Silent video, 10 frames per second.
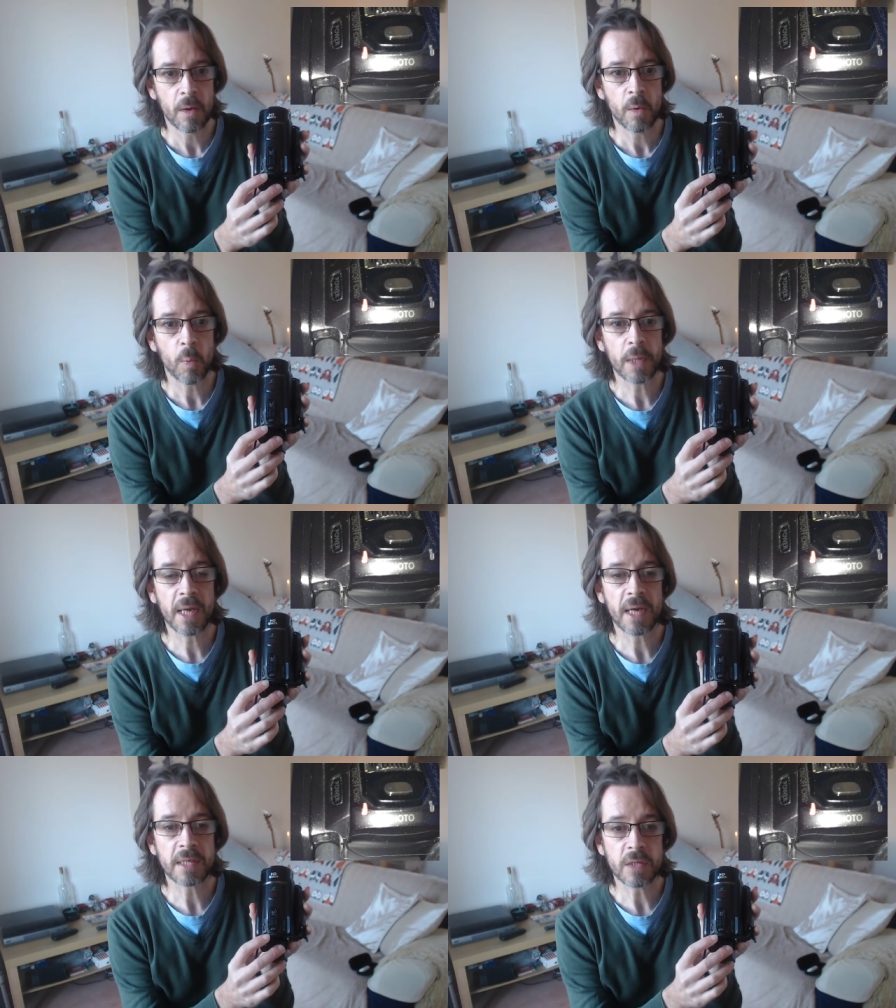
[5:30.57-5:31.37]
When
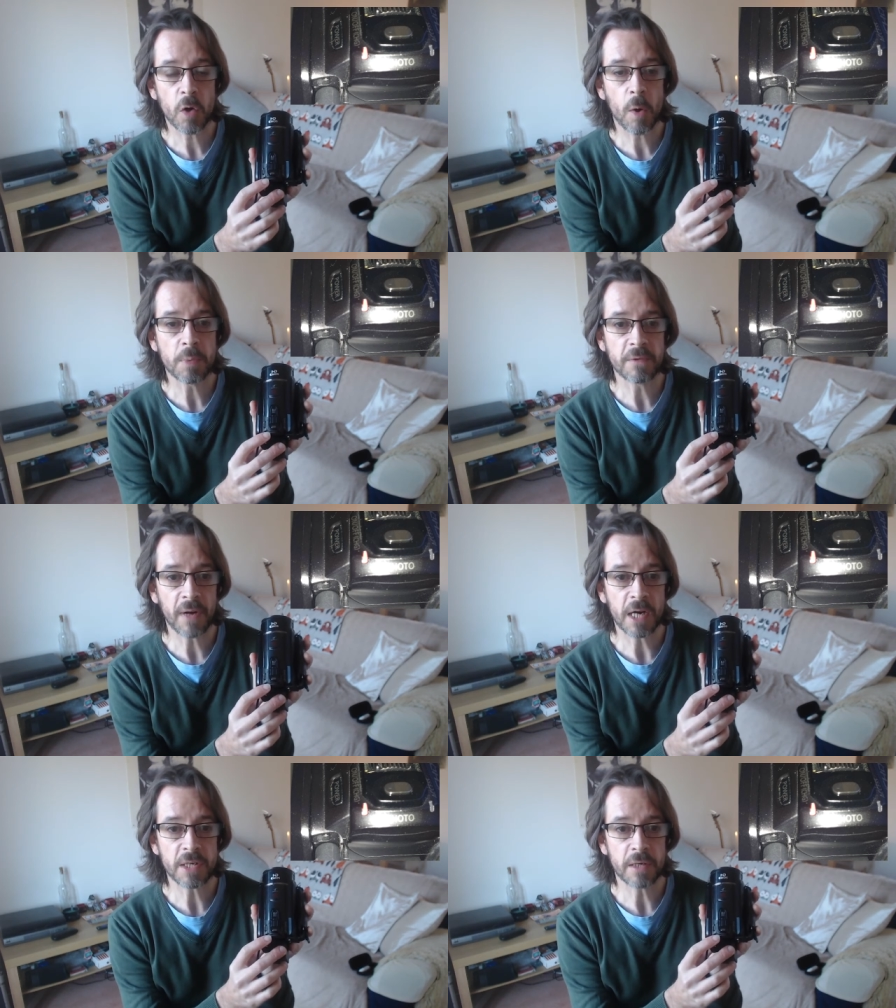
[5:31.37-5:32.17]
that stopped
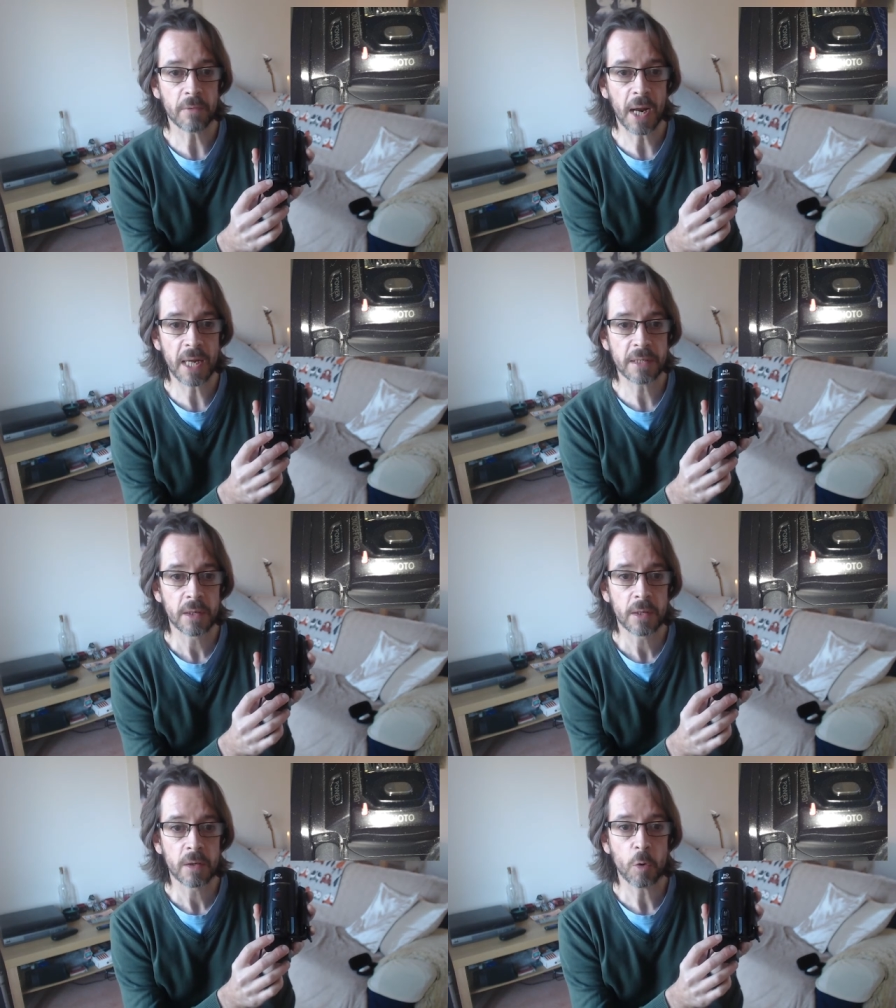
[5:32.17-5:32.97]
flashing red,
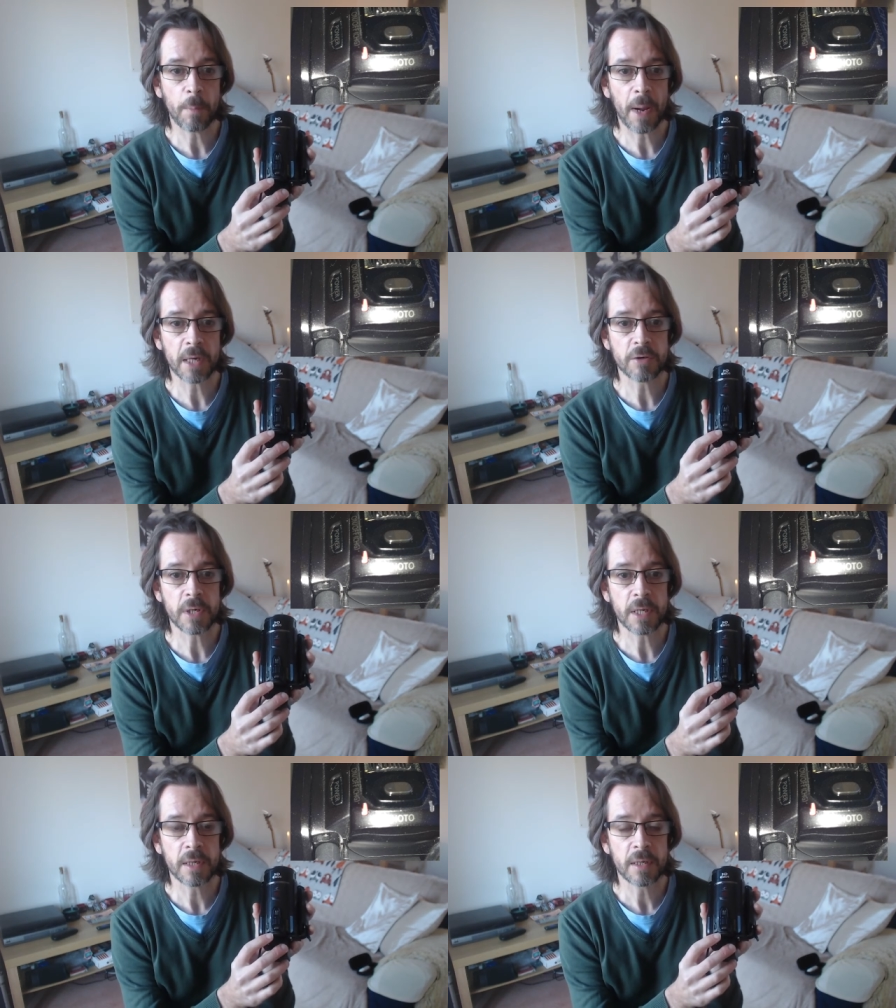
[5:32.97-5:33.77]
your
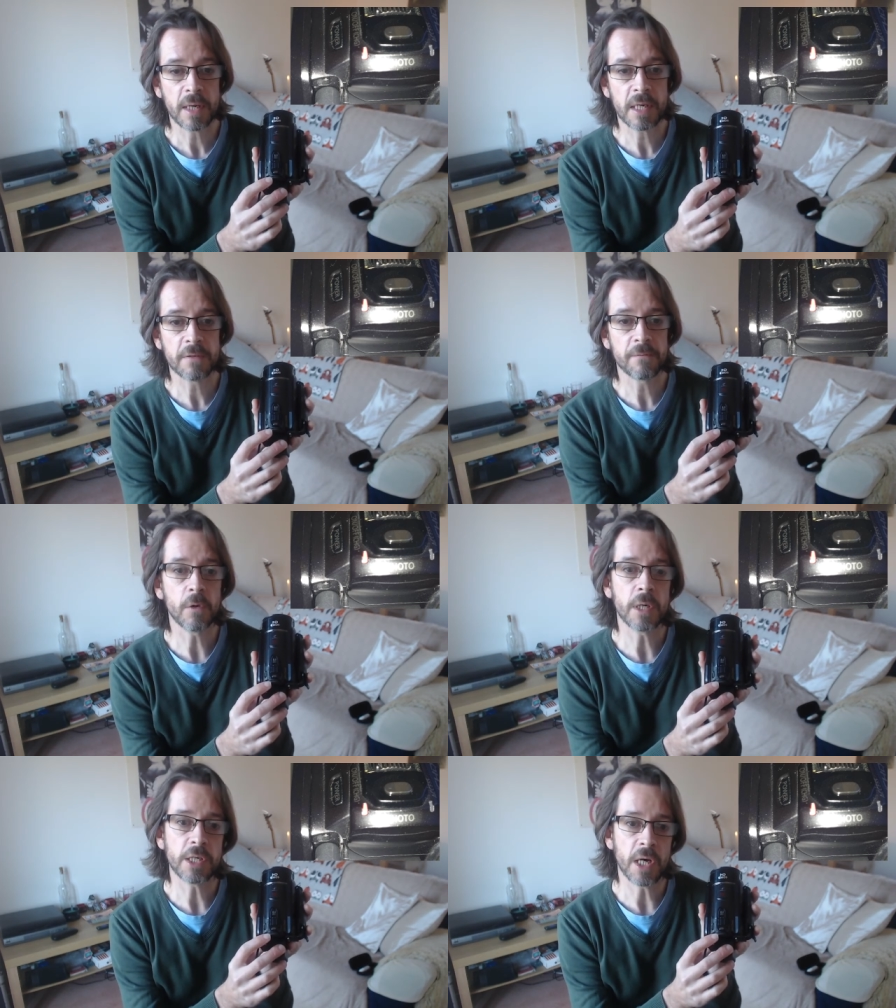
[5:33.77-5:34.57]
battery is
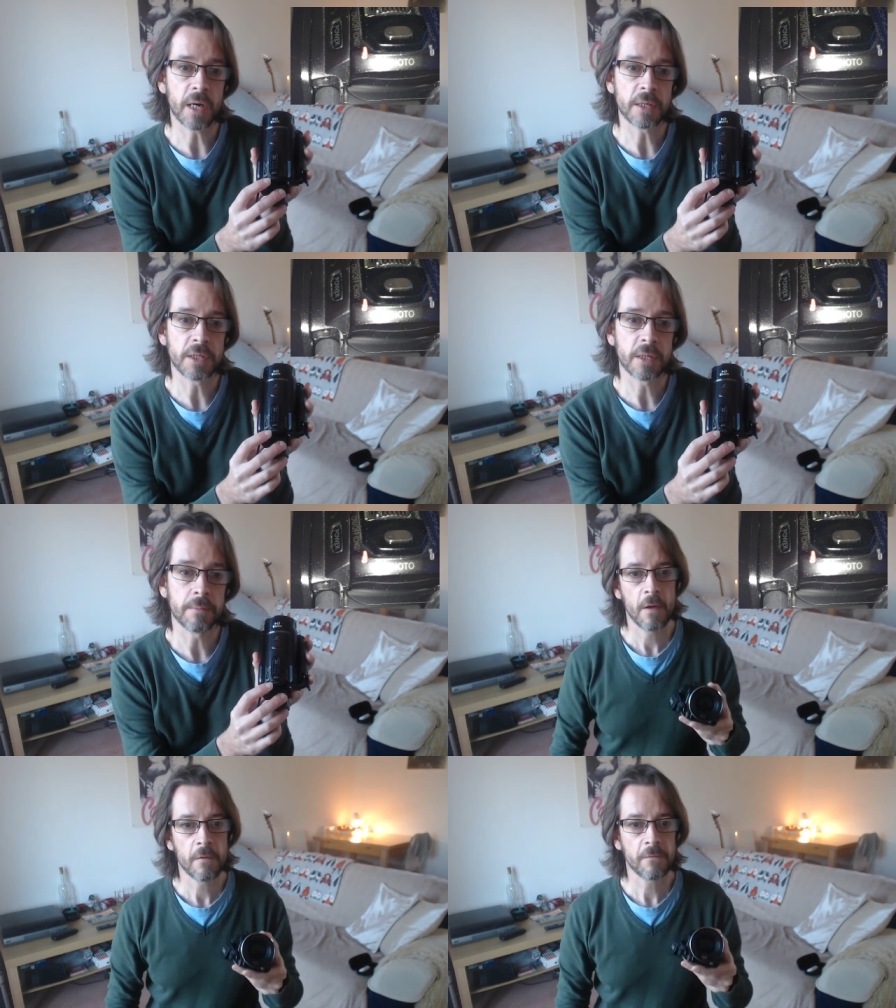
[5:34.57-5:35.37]
fully charged.
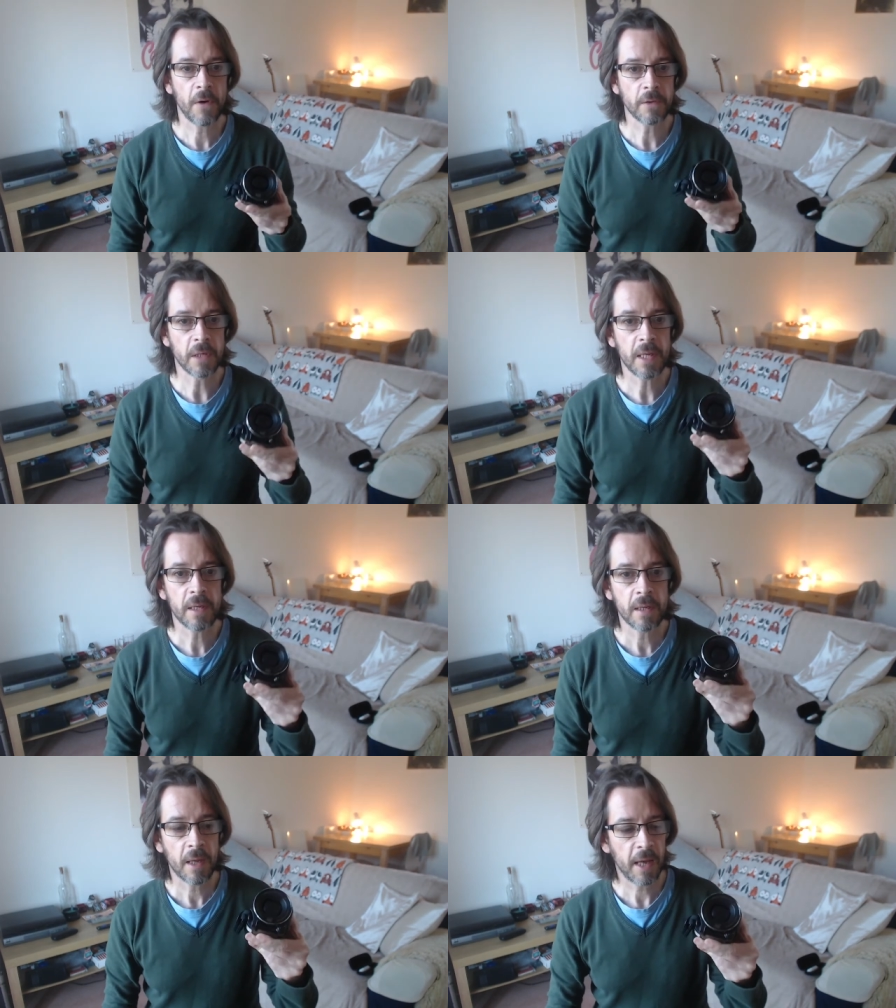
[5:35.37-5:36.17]
Finally,
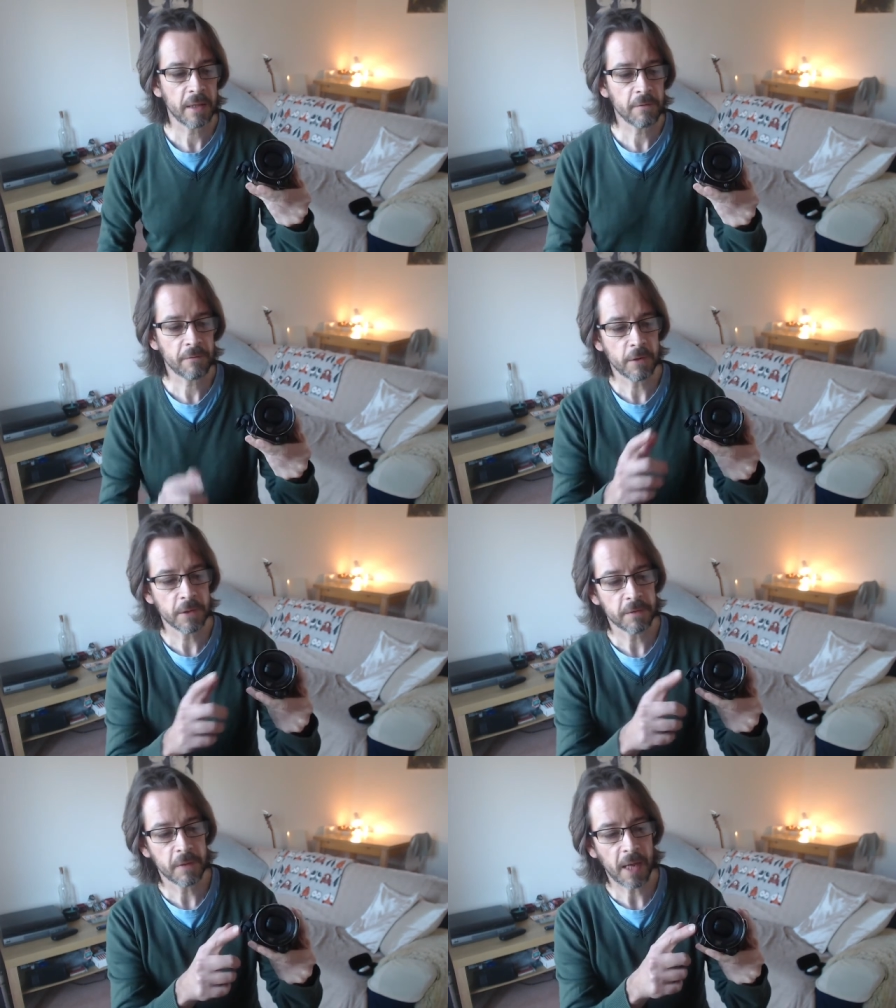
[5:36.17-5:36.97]
at the front
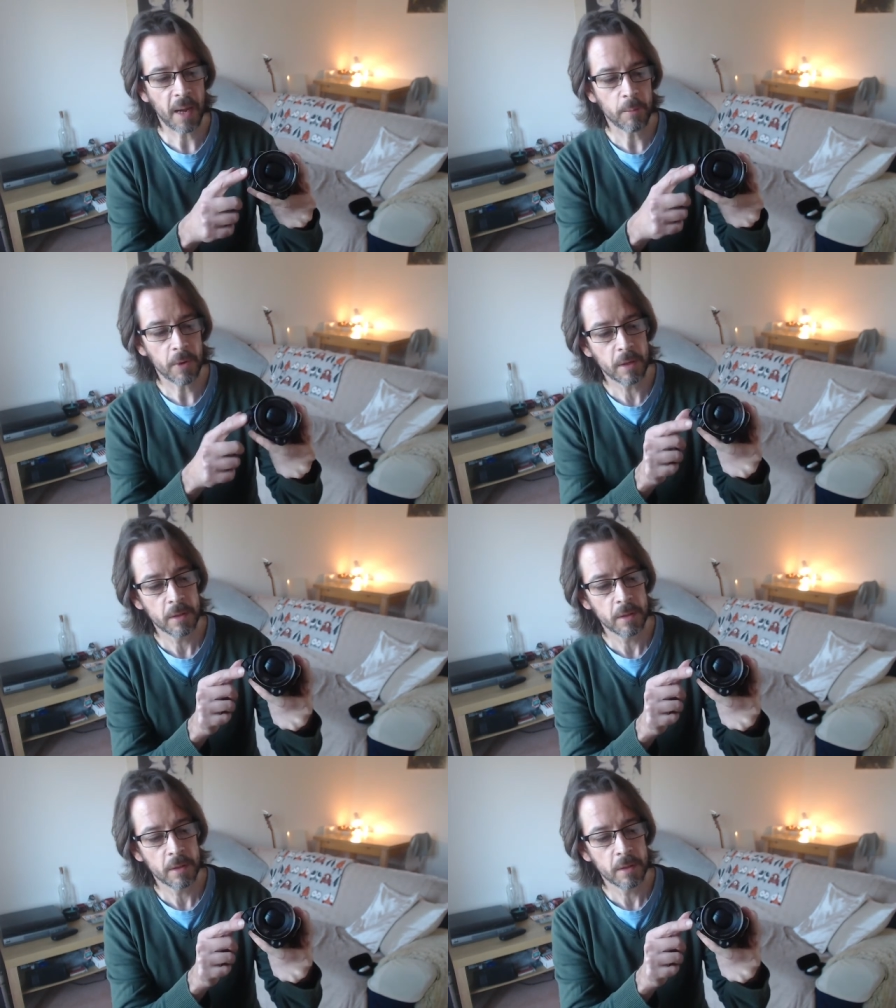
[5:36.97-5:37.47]
of the camera,